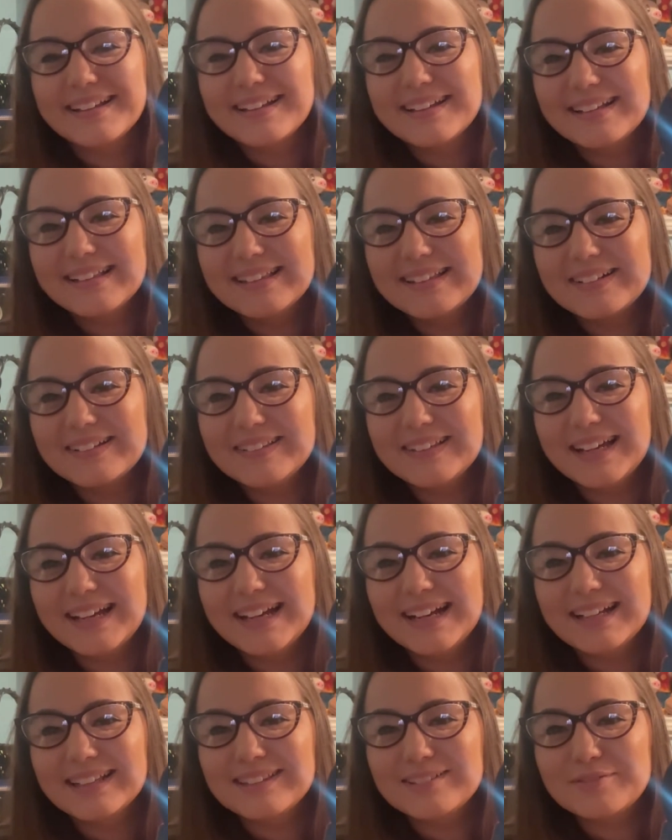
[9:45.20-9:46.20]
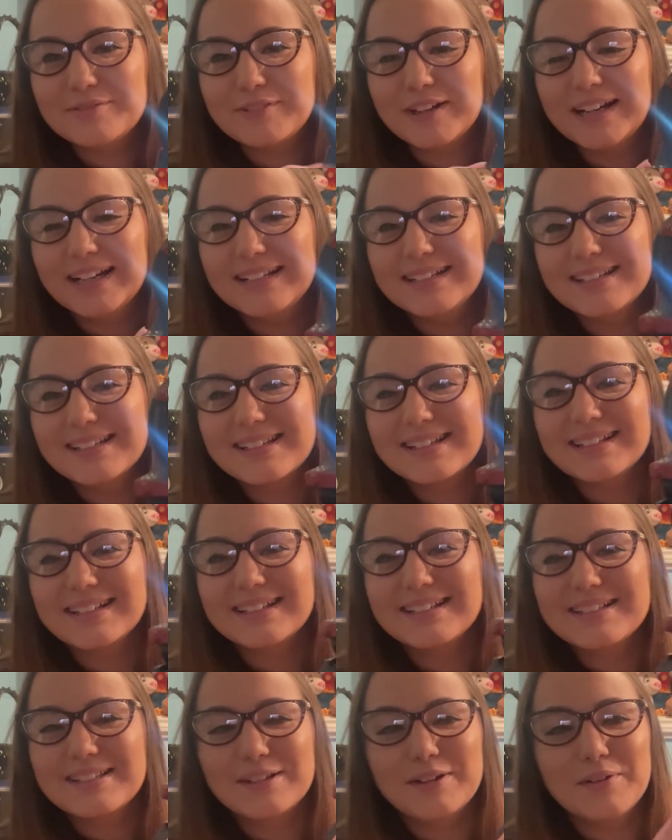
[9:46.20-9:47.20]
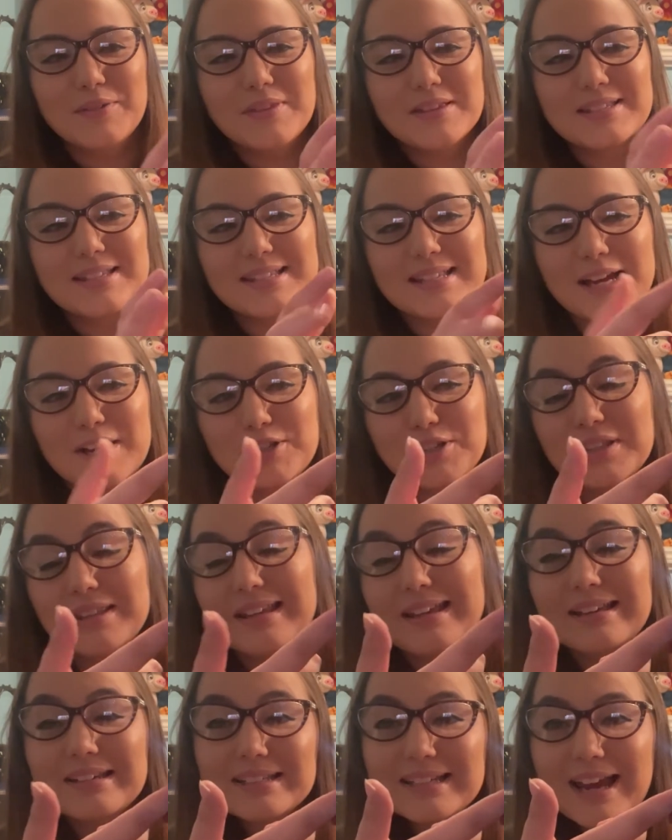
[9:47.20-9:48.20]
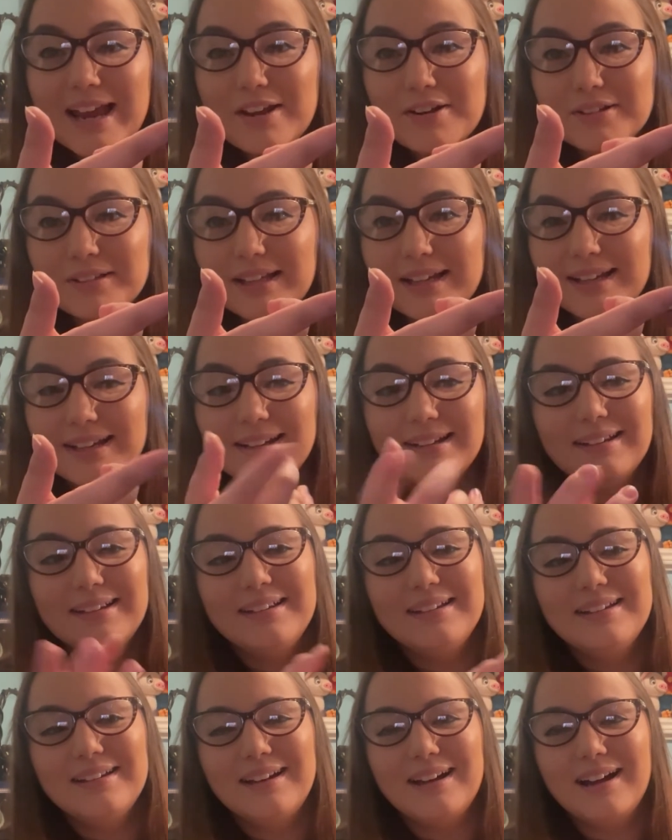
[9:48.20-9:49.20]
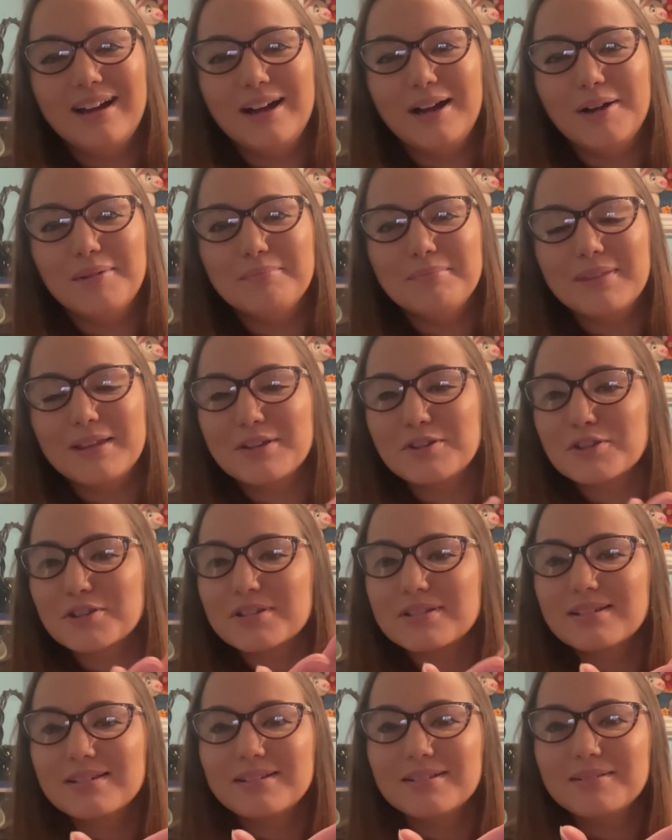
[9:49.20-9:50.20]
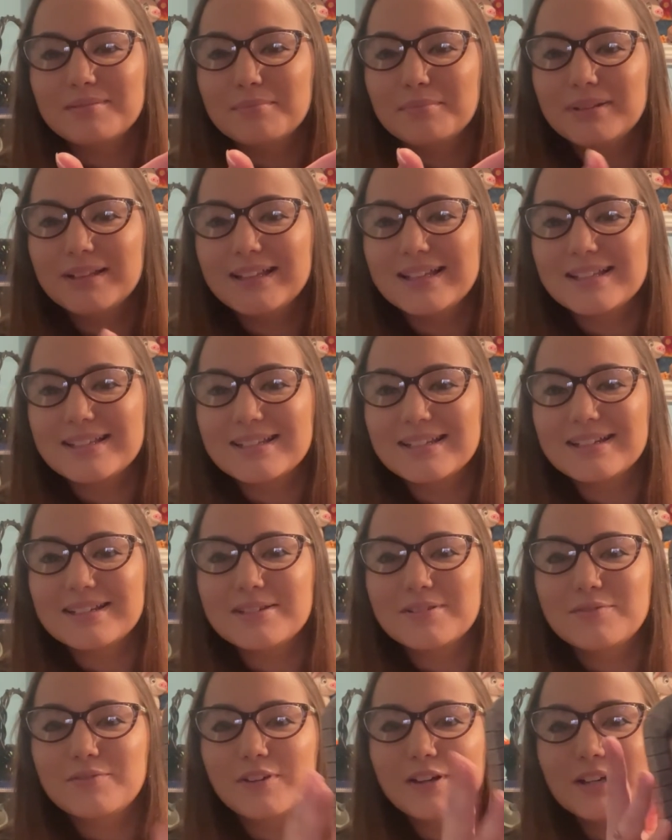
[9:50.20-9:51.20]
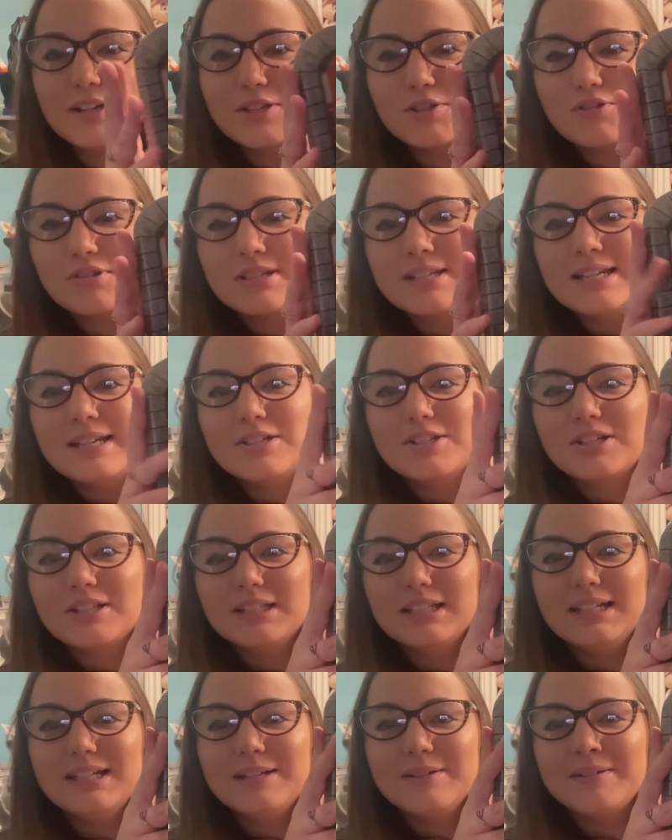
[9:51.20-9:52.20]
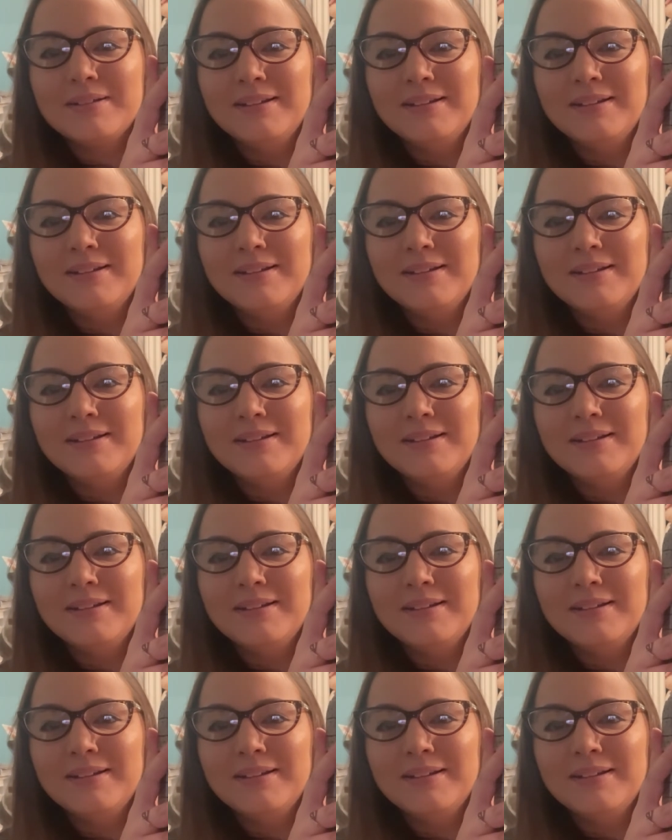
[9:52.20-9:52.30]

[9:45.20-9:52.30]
little light on the front. So this is actually the indicator light. Um, they just placed it very strategically.